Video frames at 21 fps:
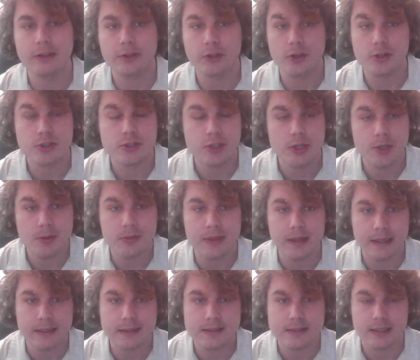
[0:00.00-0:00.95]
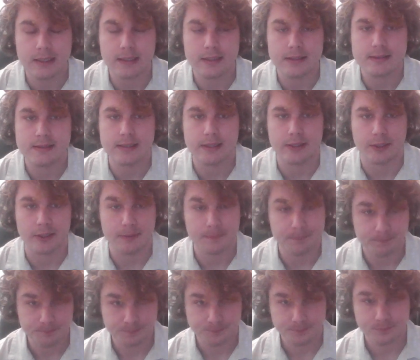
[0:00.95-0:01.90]
there's two things to consider
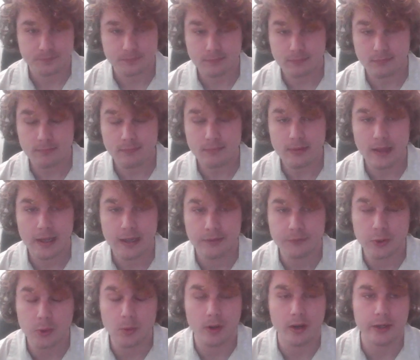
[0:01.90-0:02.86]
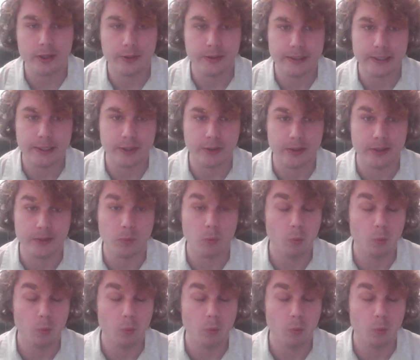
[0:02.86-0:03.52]
if you are going to do it.